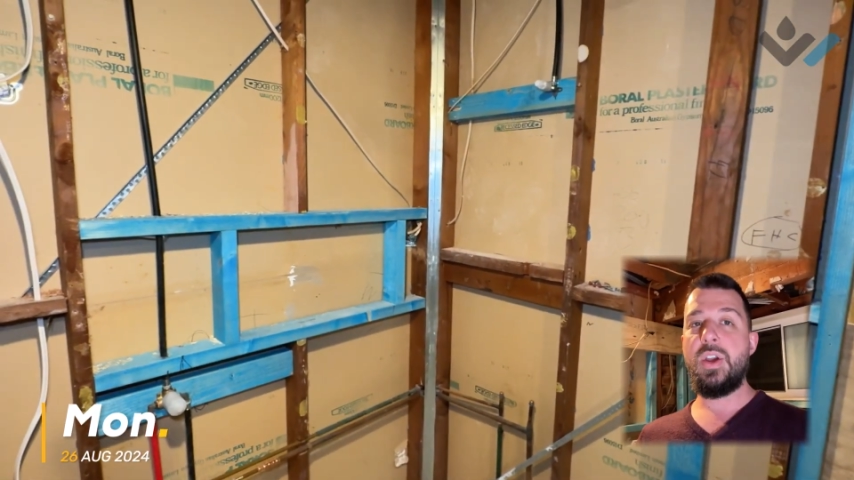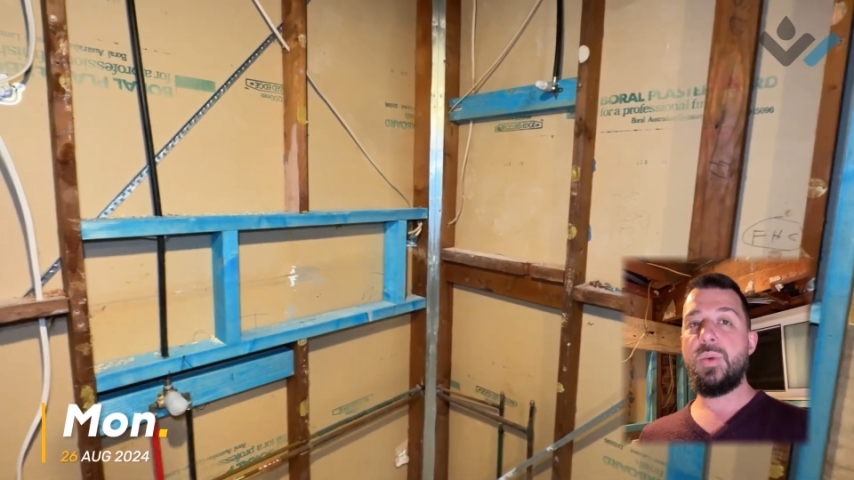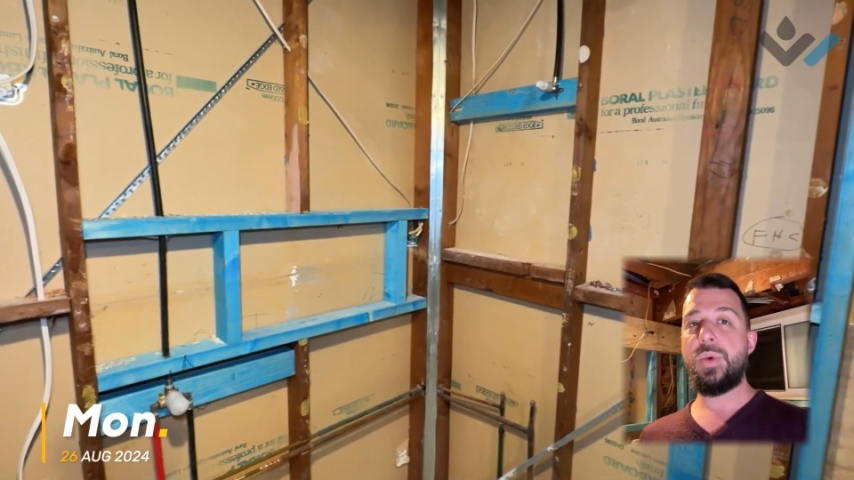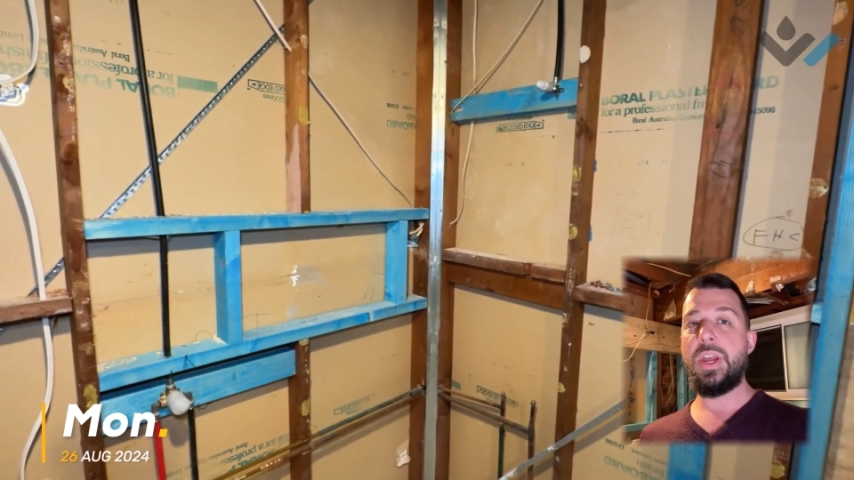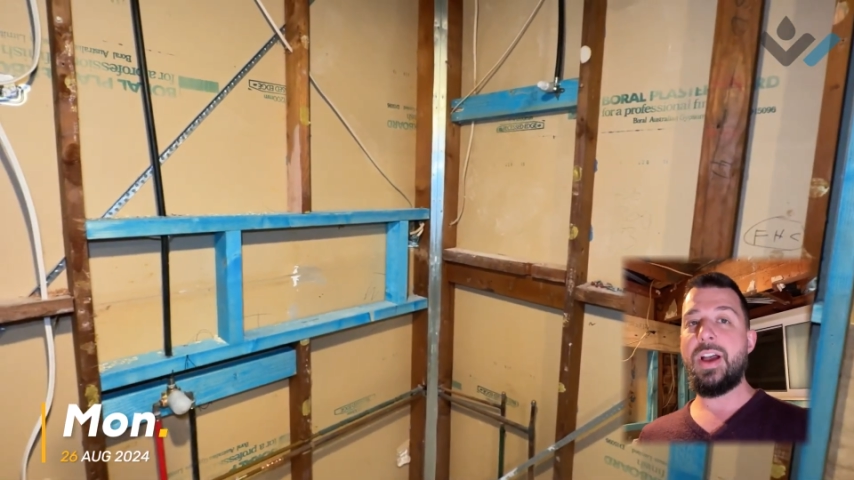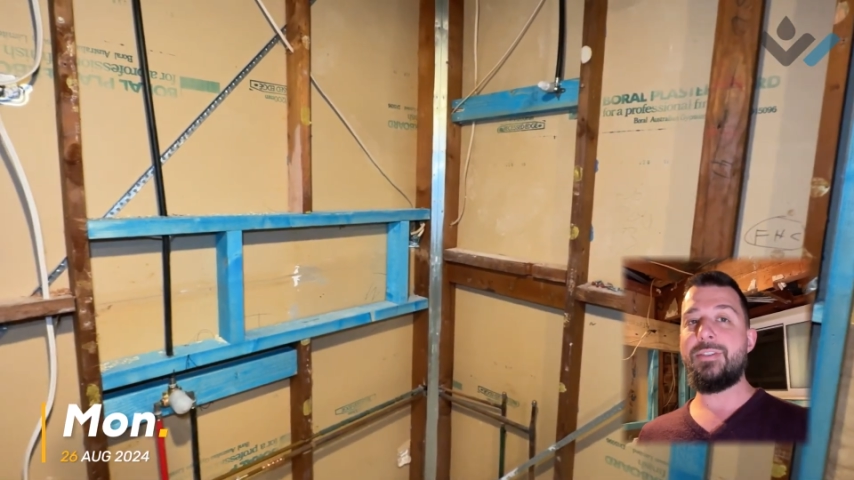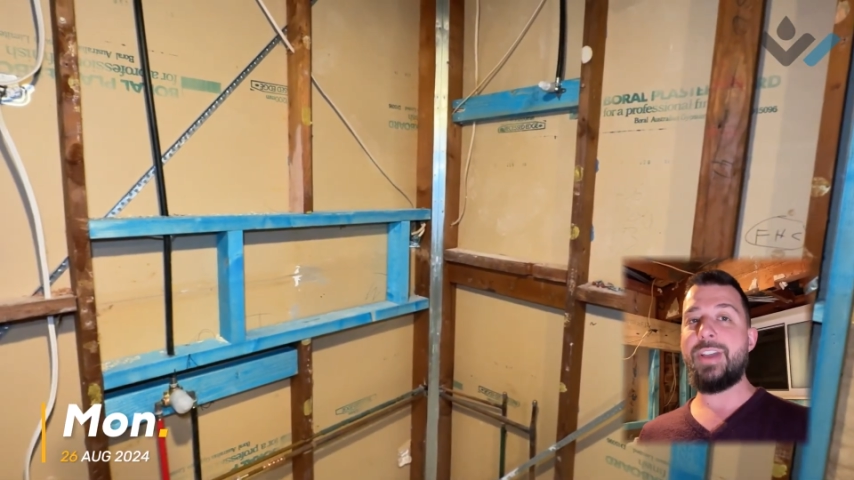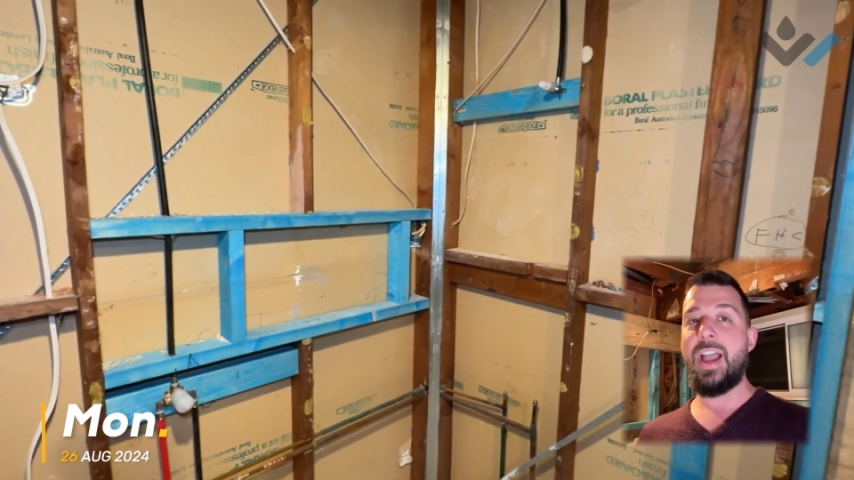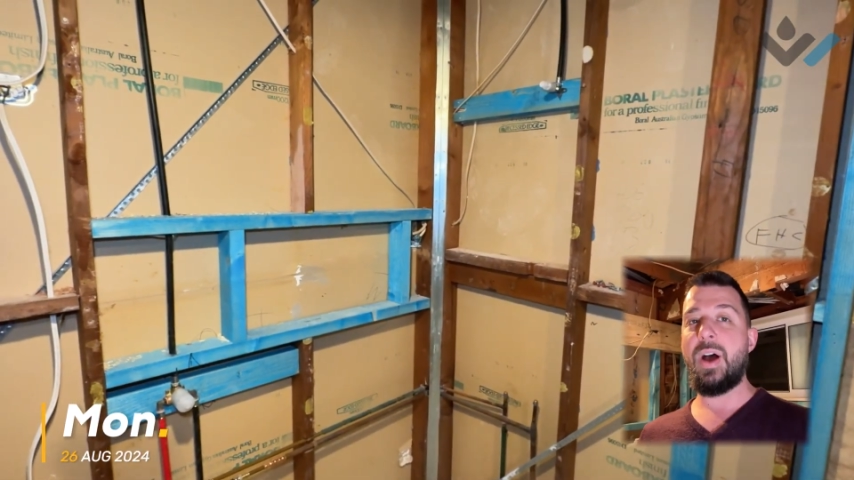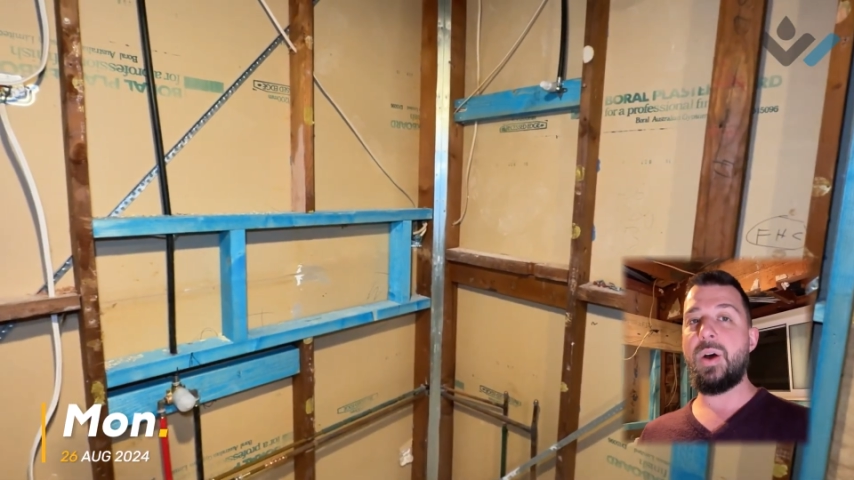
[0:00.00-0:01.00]
we have
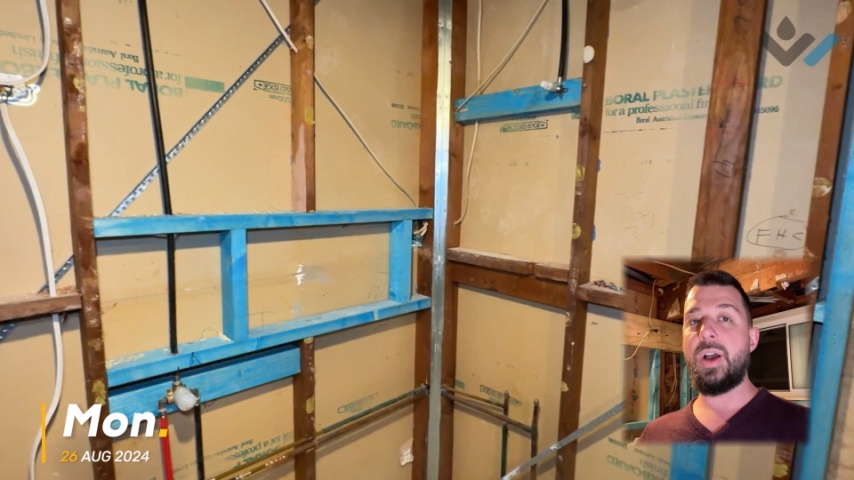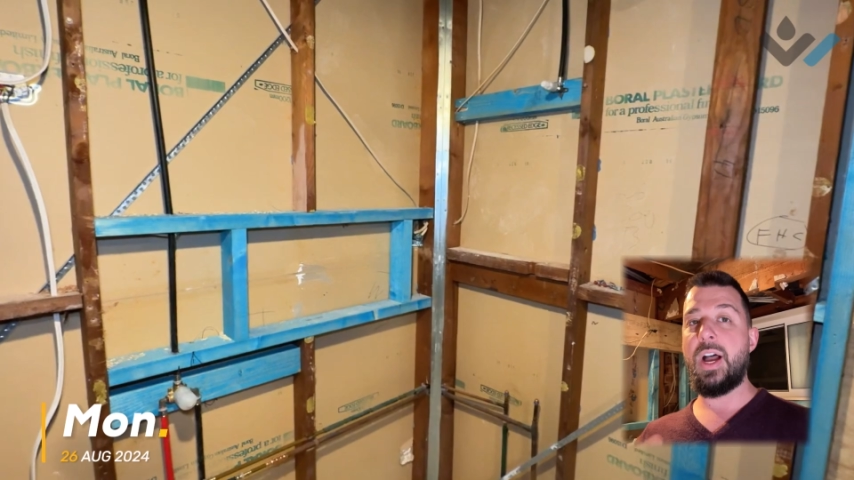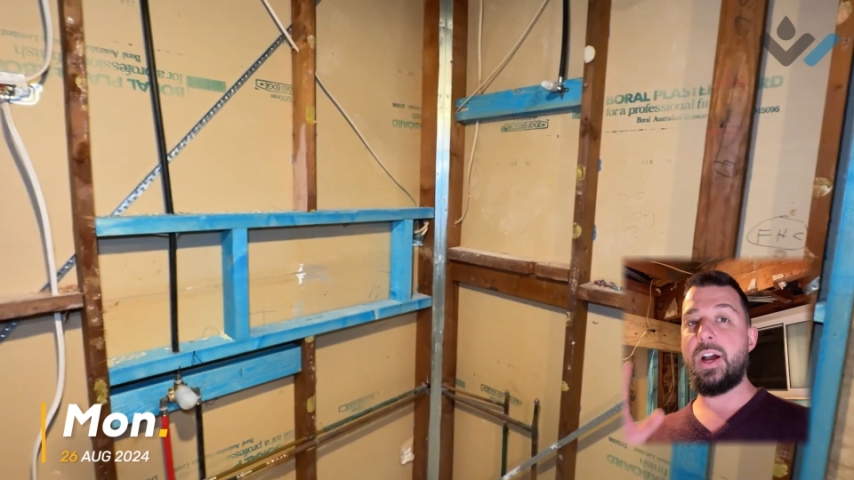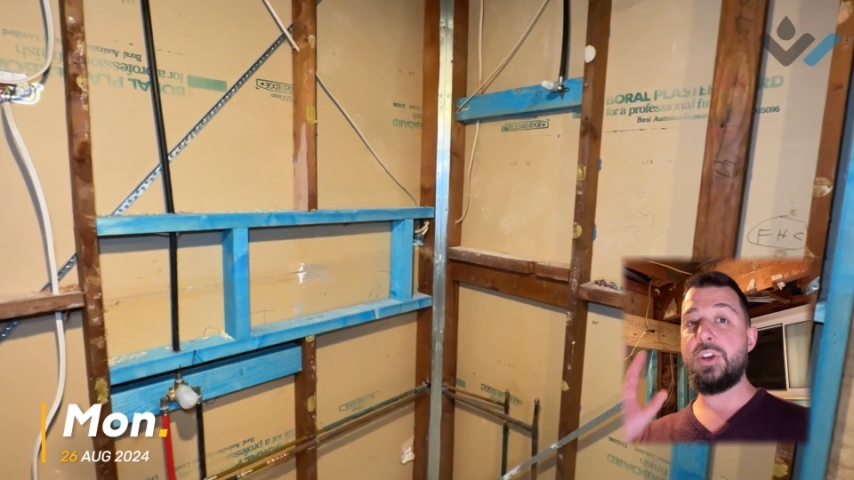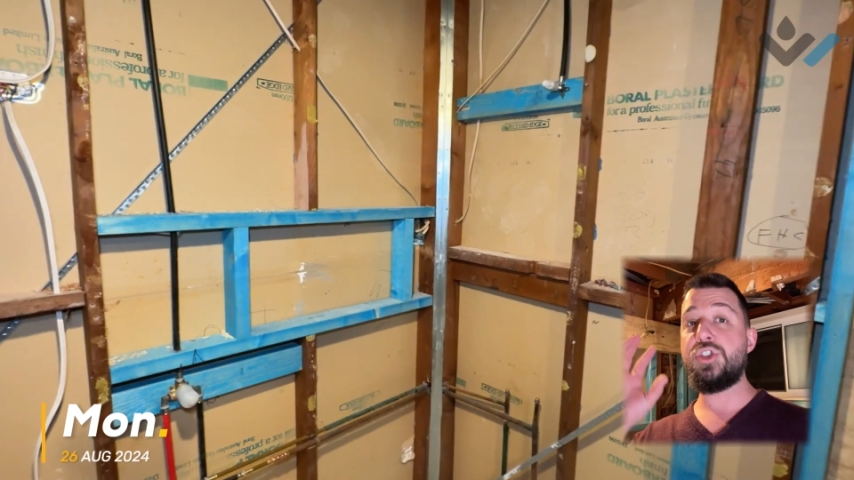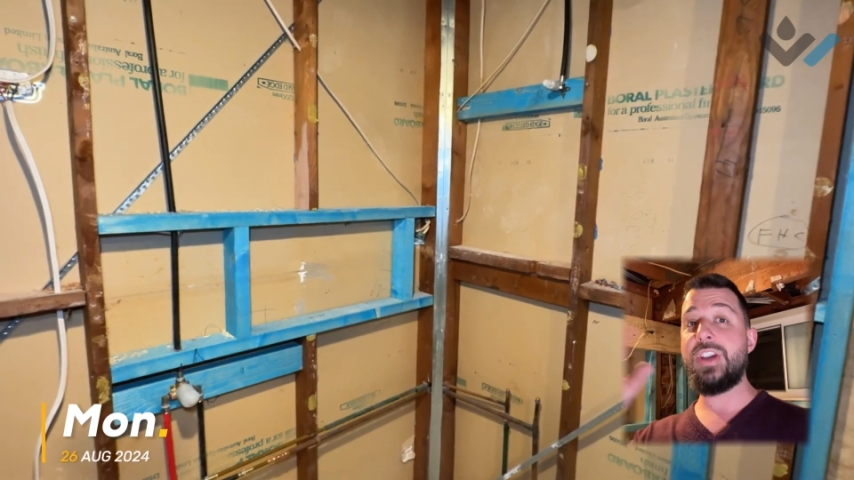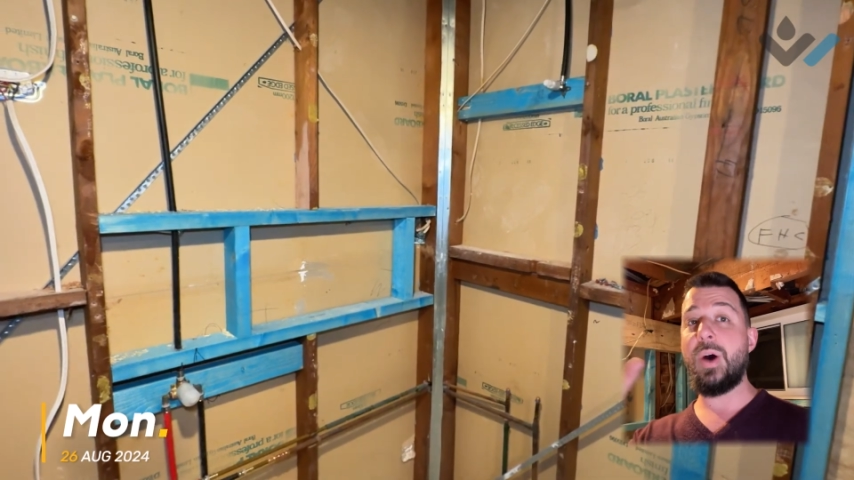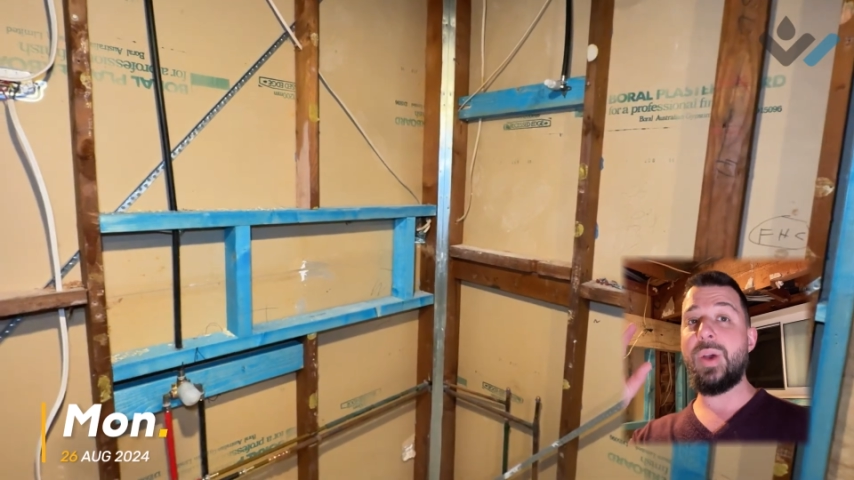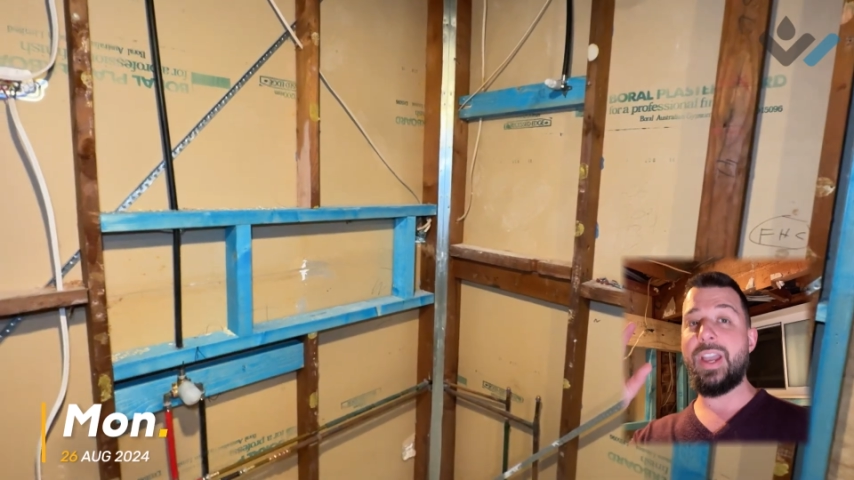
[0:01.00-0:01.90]
our shower